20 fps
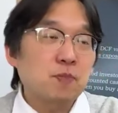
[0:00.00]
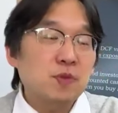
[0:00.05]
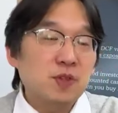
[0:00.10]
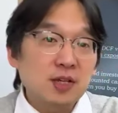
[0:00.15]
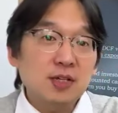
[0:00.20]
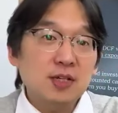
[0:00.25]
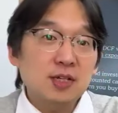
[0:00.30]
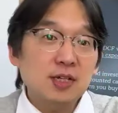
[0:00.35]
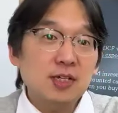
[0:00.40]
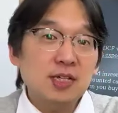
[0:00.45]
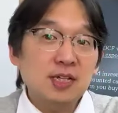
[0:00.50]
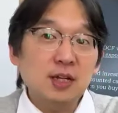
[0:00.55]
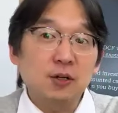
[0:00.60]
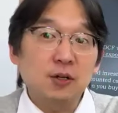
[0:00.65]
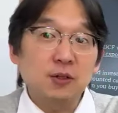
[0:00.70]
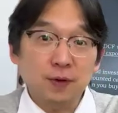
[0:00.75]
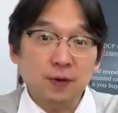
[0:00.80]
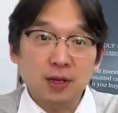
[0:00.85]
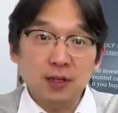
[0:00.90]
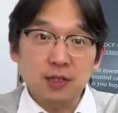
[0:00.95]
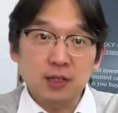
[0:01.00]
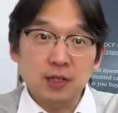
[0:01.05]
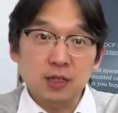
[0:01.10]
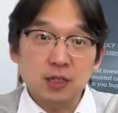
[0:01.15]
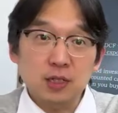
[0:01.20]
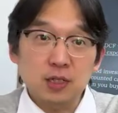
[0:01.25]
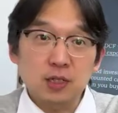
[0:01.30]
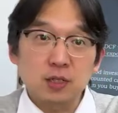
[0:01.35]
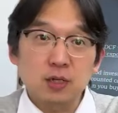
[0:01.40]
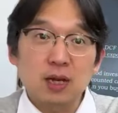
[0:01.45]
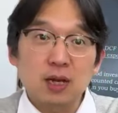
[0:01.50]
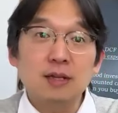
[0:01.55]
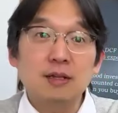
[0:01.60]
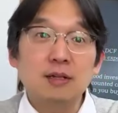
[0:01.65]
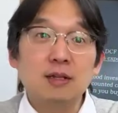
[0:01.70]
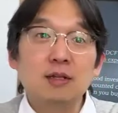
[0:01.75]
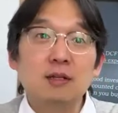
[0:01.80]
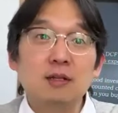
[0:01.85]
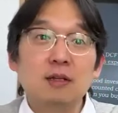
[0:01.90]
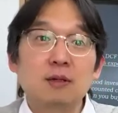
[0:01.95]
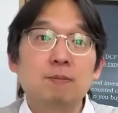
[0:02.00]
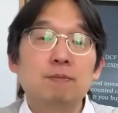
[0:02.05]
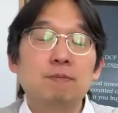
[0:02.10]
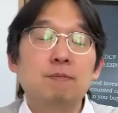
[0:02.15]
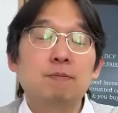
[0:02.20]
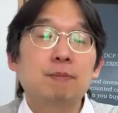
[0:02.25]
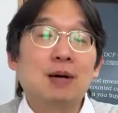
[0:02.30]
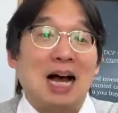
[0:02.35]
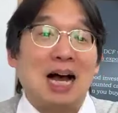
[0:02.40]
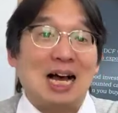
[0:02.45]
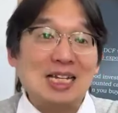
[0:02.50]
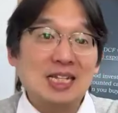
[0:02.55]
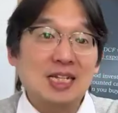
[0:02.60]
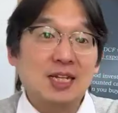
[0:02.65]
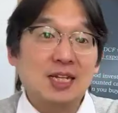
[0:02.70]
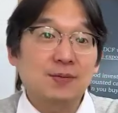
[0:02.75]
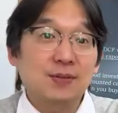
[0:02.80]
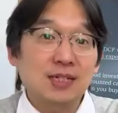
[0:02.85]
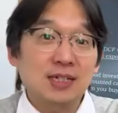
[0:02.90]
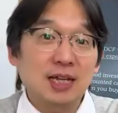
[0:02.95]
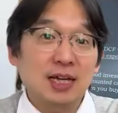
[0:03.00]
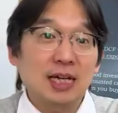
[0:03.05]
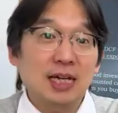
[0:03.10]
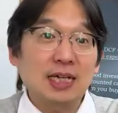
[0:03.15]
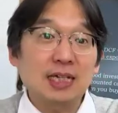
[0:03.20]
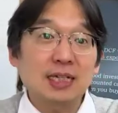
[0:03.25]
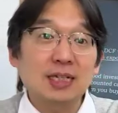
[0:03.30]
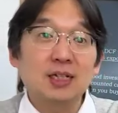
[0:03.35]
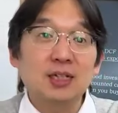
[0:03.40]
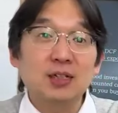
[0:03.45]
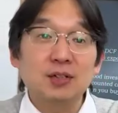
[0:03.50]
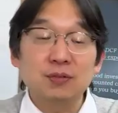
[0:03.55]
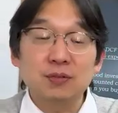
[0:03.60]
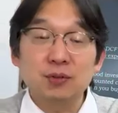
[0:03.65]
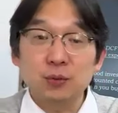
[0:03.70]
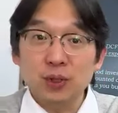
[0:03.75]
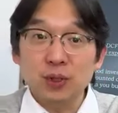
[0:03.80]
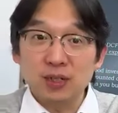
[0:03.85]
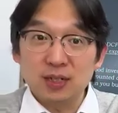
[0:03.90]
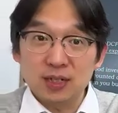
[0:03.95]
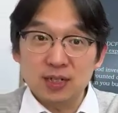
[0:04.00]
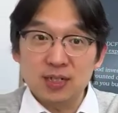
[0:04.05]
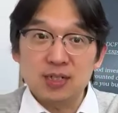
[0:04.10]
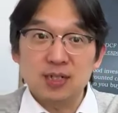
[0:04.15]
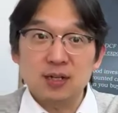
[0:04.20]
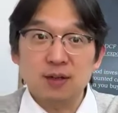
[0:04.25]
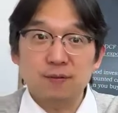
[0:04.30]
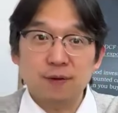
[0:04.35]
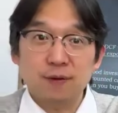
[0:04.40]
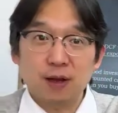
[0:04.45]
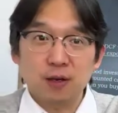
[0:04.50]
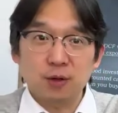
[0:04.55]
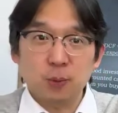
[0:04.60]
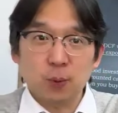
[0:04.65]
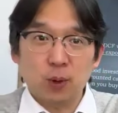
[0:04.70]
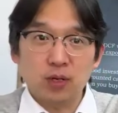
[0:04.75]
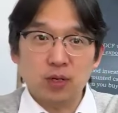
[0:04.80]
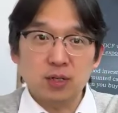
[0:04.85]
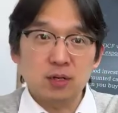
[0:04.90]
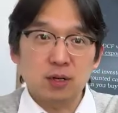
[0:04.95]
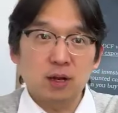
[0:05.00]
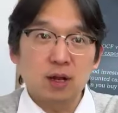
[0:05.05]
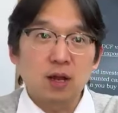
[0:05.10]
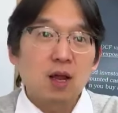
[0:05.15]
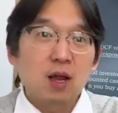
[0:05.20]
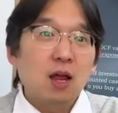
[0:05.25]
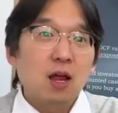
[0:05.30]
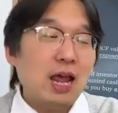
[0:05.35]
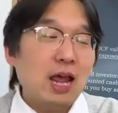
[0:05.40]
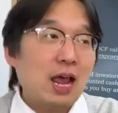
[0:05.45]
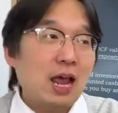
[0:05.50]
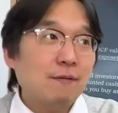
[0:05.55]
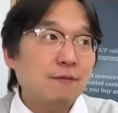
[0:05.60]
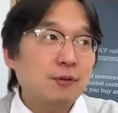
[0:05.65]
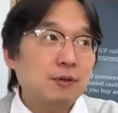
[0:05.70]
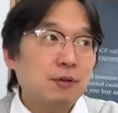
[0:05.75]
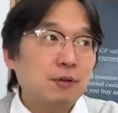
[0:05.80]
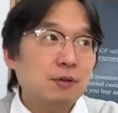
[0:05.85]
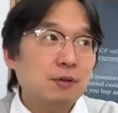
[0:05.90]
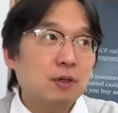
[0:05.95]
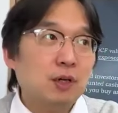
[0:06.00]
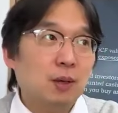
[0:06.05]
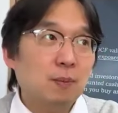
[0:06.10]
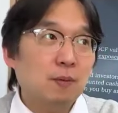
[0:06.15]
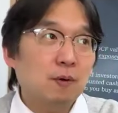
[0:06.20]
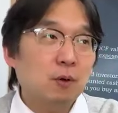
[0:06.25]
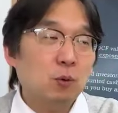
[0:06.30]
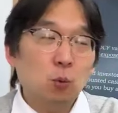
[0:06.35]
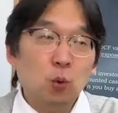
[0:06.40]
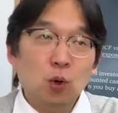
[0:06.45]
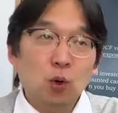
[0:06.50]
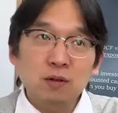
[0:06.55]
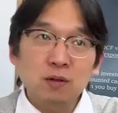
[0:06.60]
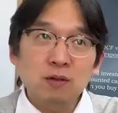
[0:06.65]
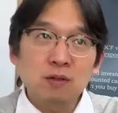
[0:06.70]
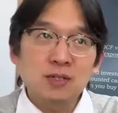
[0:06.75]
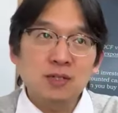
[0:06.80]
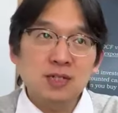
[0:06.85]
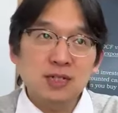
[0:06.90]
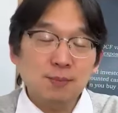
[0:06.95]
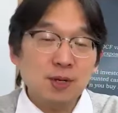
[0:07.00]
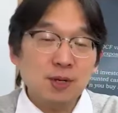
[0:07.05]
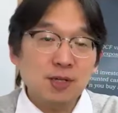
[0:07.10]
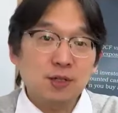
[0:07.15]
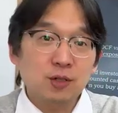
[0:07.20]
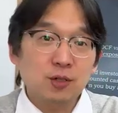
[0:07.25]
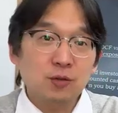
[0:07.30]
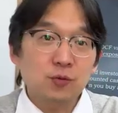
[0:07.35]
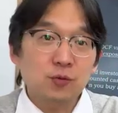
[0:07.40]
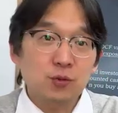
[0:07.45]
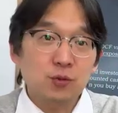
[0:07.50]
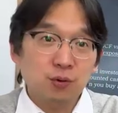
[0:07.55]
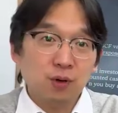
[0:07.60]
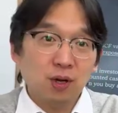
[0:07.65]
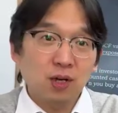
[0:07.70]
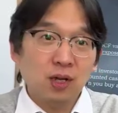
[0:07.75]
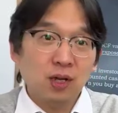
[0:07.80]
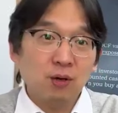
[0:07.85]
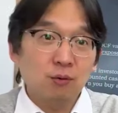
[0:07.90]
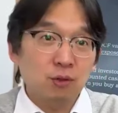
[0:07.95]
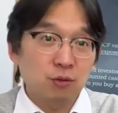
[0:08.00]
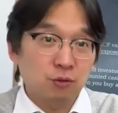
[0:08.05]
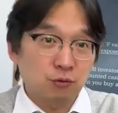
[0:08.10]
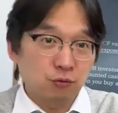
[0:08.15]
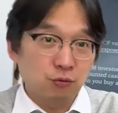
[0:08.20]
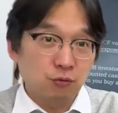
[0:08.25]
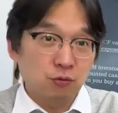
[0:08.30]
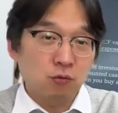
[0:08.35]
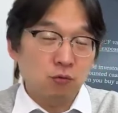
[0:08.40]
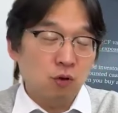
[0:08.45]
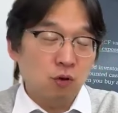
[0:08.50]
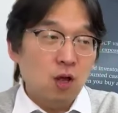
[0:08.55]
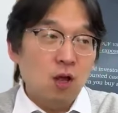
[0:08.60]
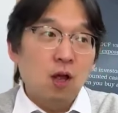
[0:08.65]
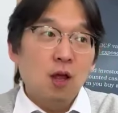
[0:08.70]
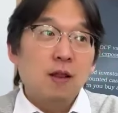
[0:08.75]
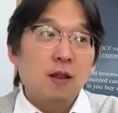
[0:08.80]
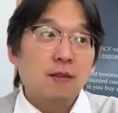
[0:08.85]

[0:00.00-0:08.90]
This is the advantage and then the positive side of doing DCF valuation. After one semester of training or two,